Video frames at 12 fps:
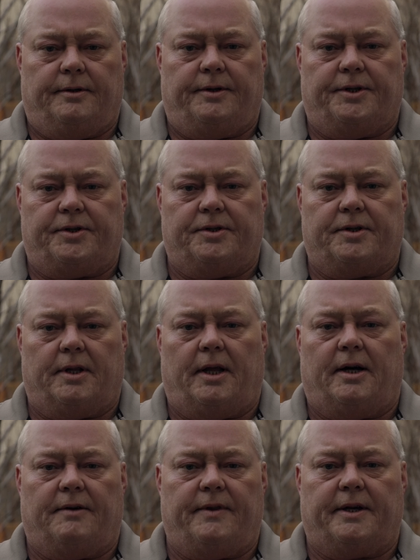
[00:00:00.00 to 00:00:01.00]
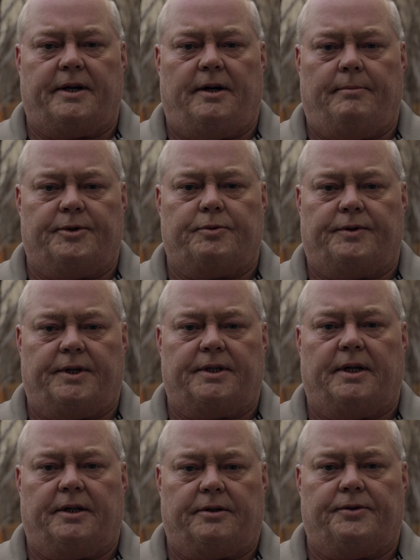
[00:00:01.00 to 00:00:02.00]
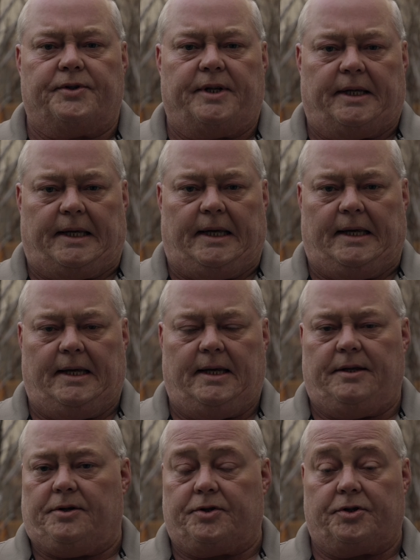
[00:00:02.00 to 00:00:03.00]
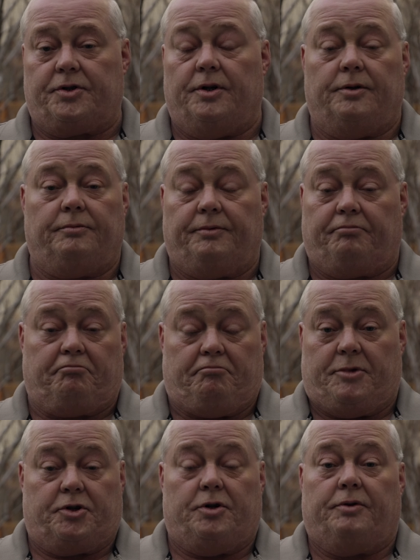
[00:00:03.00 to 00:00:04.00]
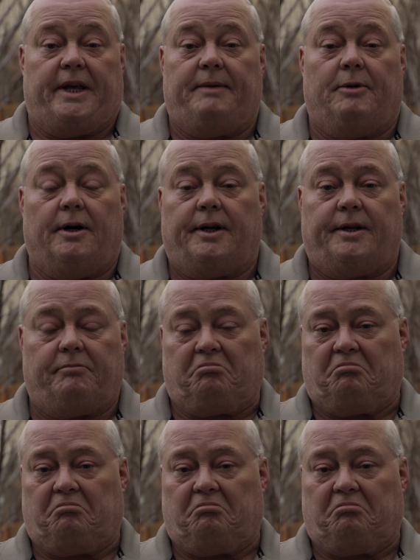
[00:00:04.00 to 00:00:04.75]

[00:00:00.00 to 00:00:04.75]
this is the lav that comes with the Tentacle Sync E. There's no name on it.